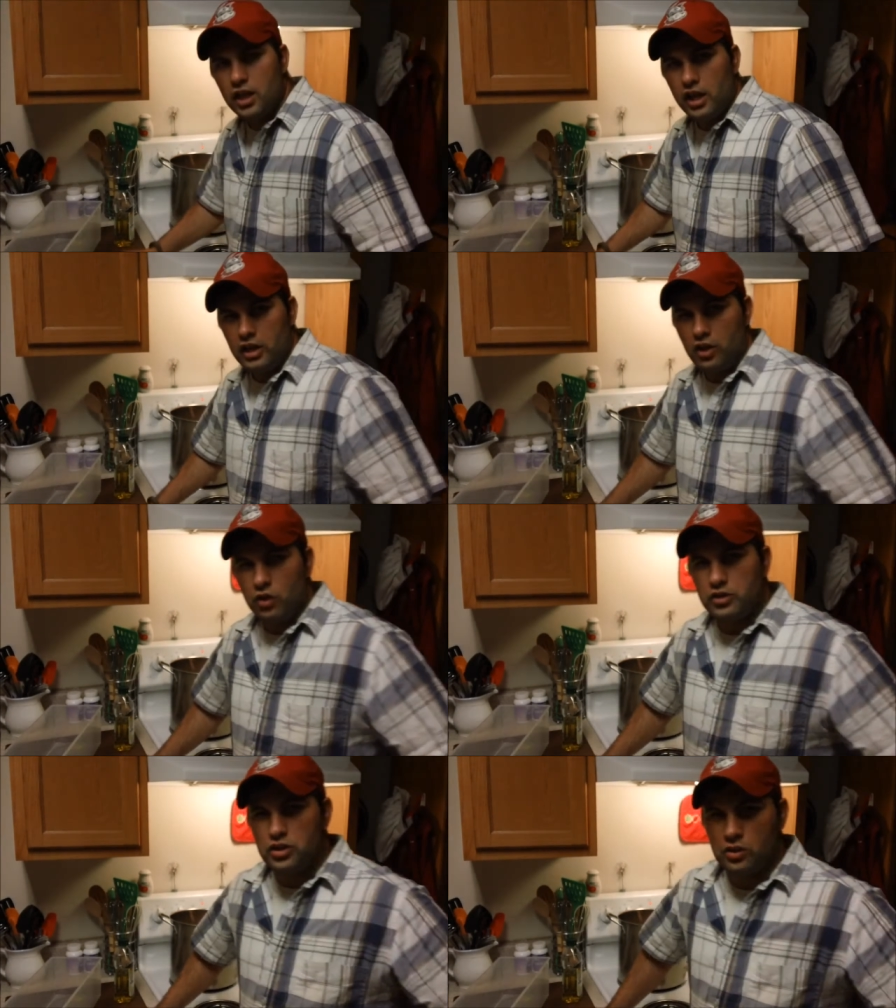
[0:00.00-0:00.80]
you know,
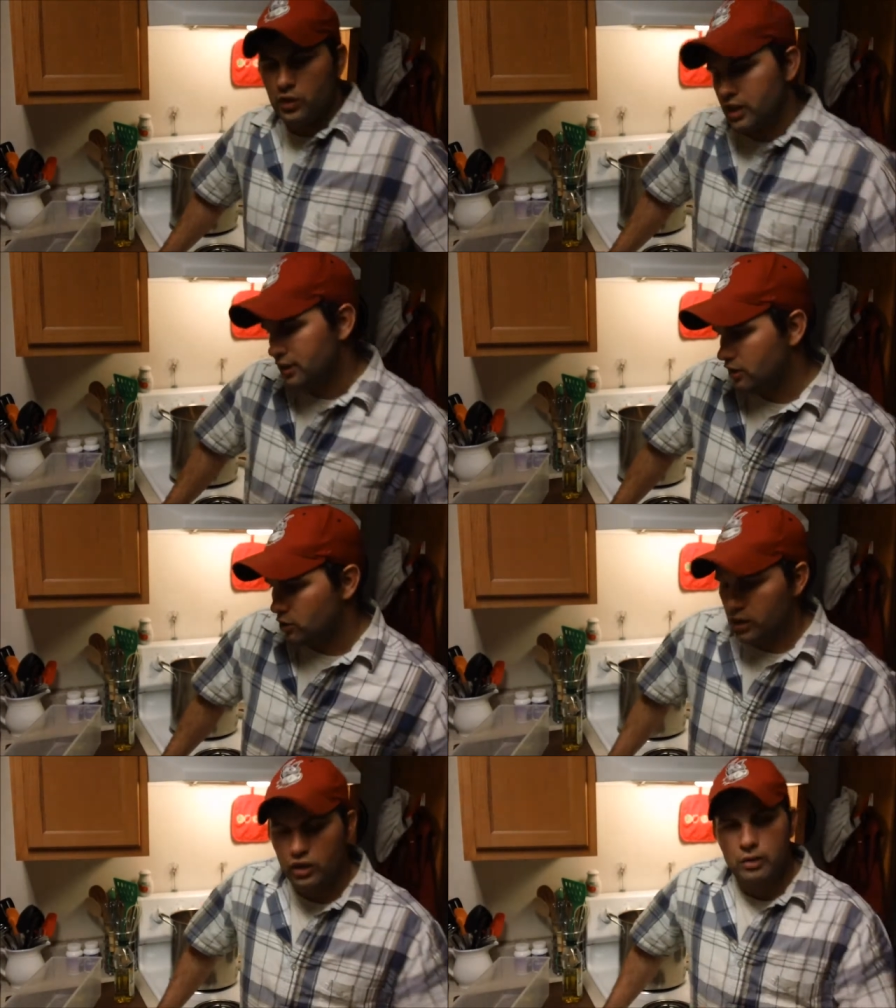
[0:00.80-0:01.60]
to you know,
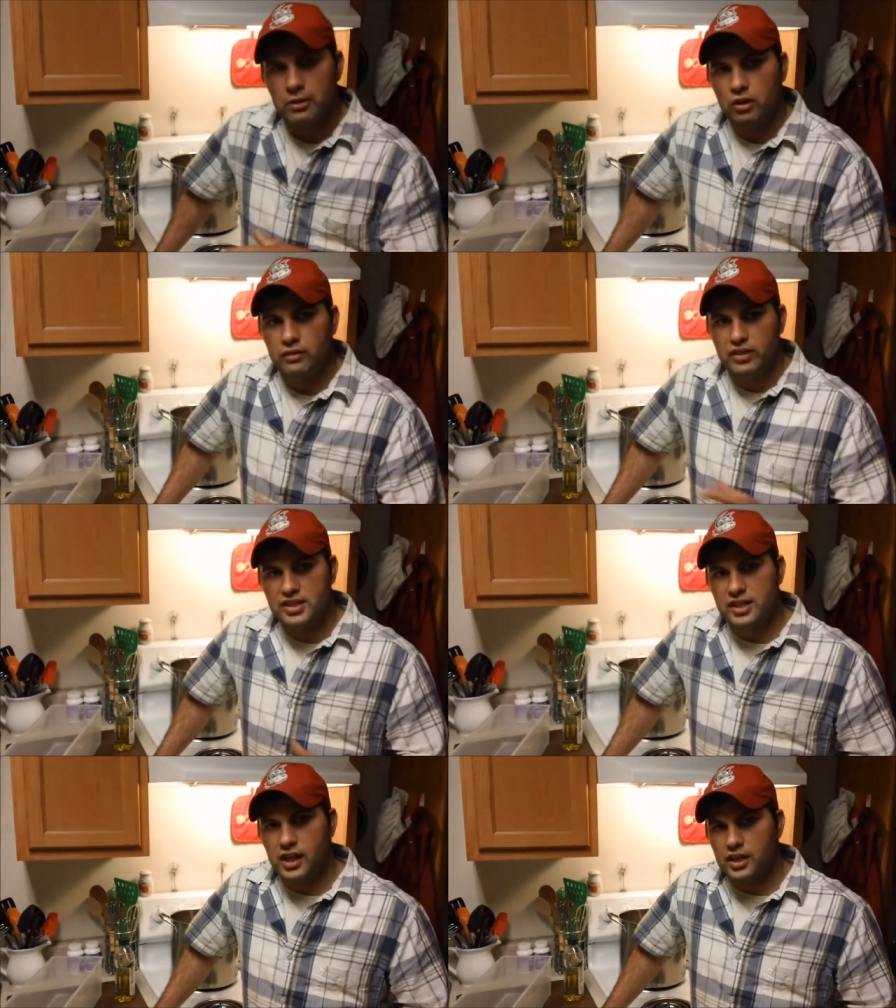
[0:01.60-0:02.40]
a criminal
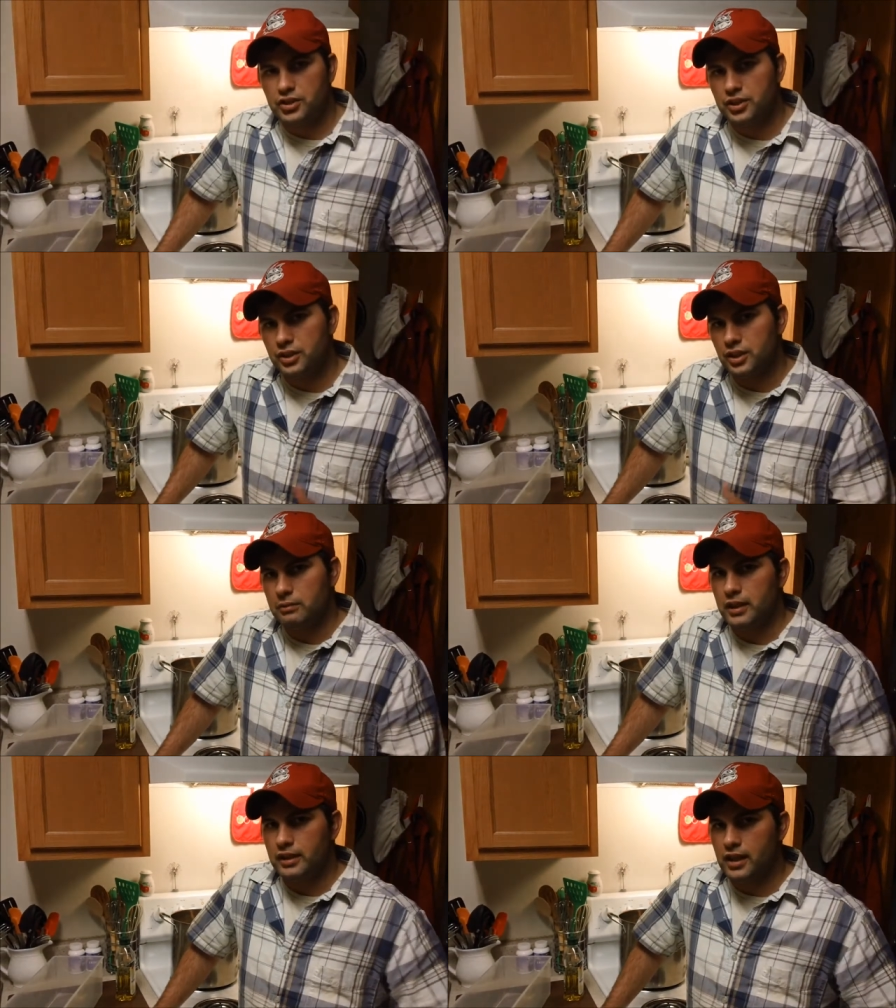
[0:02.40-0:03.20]
investigation or something
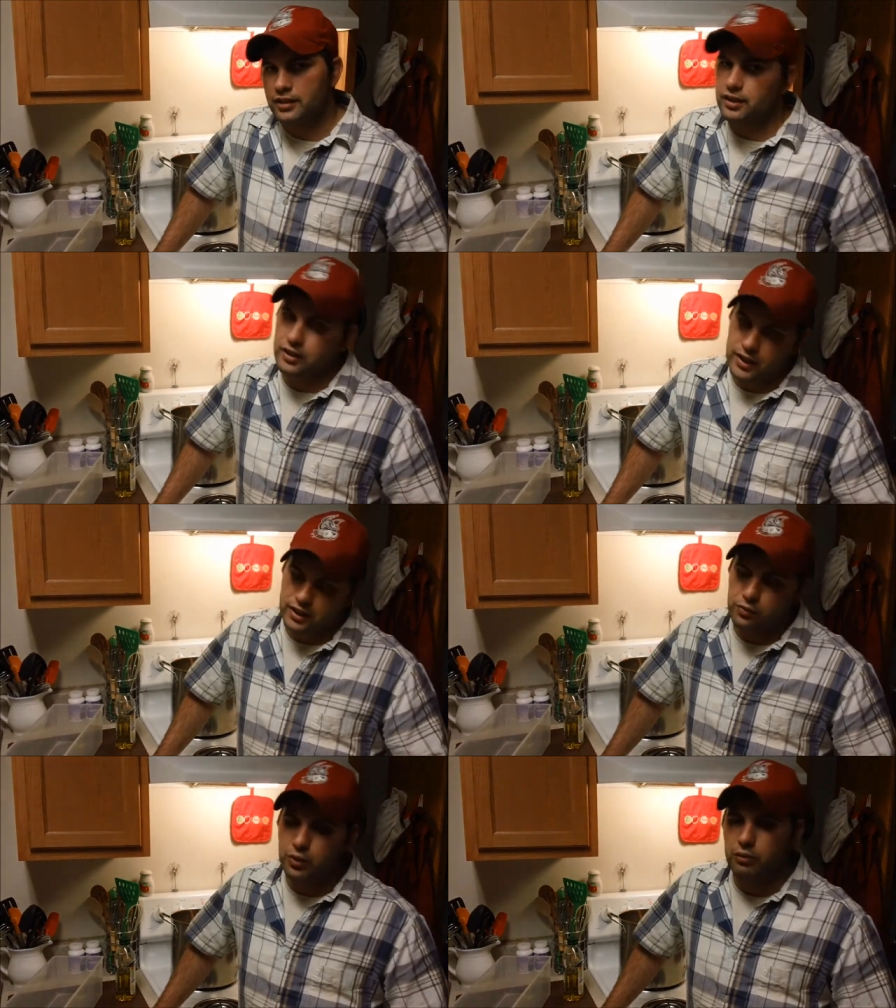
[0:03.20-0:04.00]
like that, then yeah,
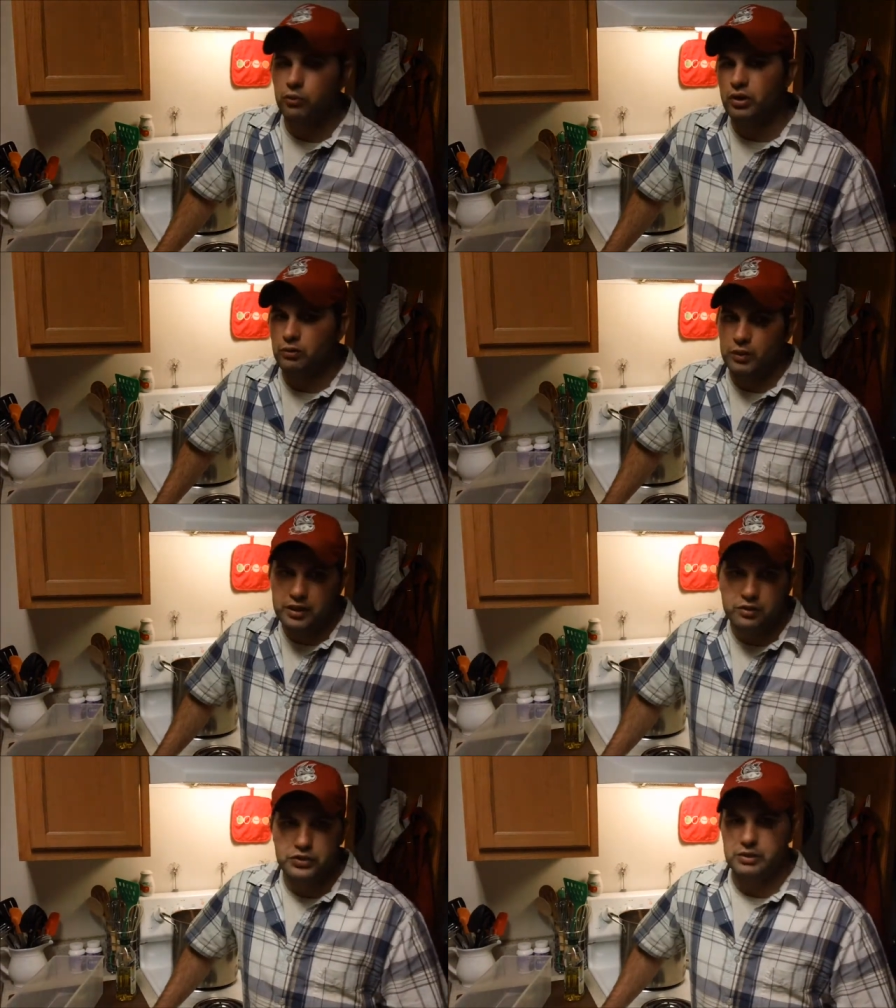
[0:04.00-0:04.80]
you wouldn't want to
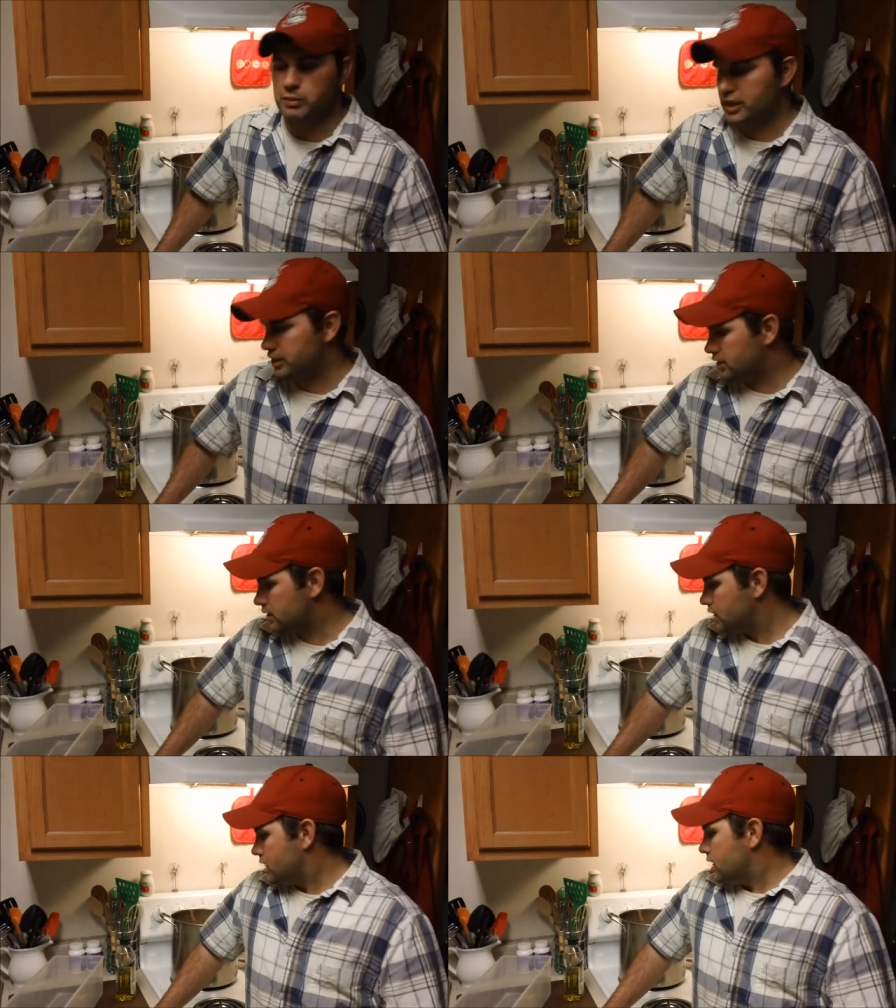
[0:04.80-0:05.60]
reuse it, because
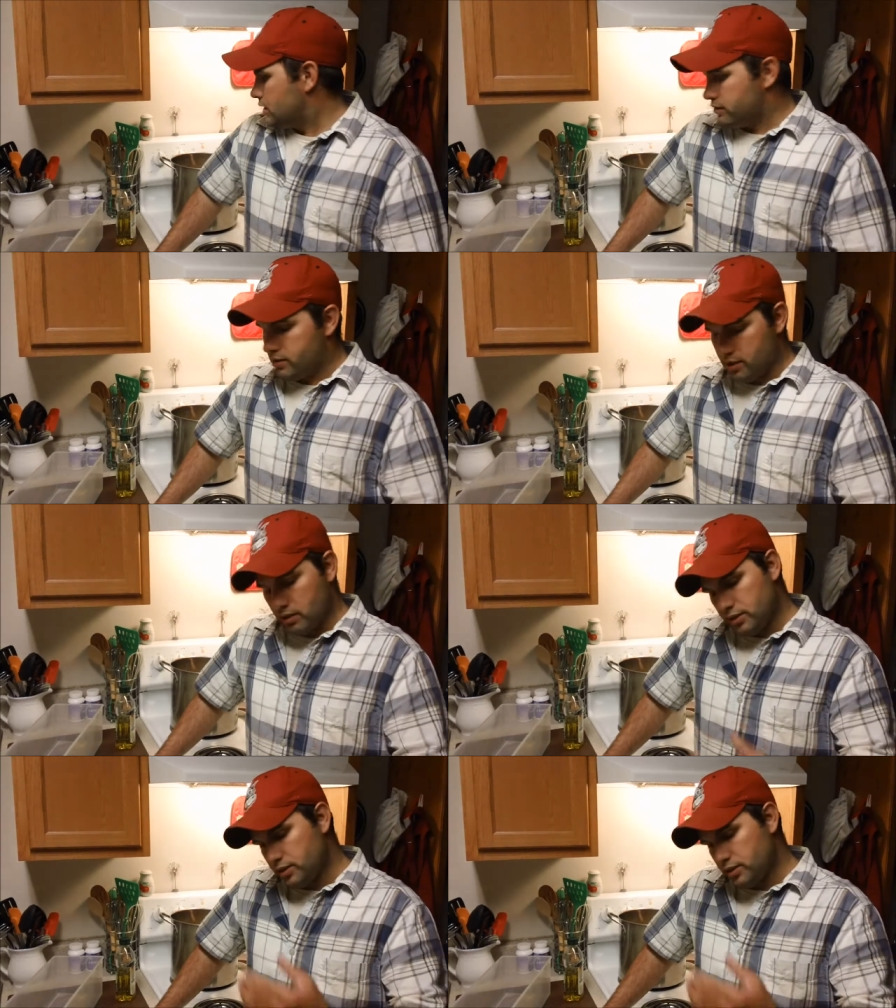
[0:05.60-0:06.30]
the